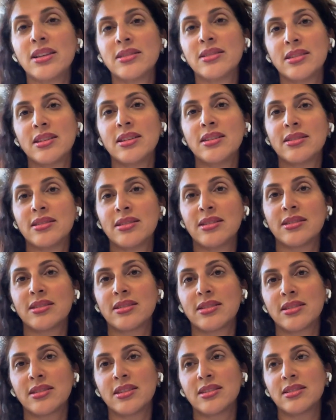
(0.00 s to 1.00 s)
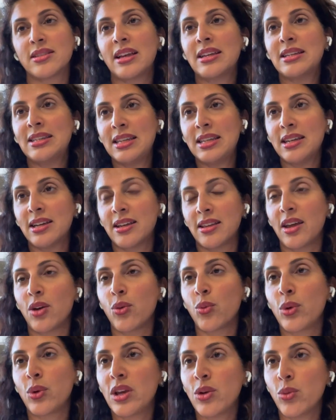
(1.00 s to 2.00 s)
Is this idea
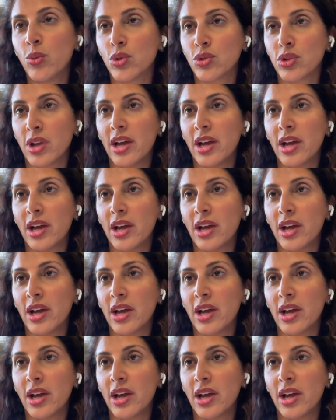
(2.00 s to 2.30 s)
that we will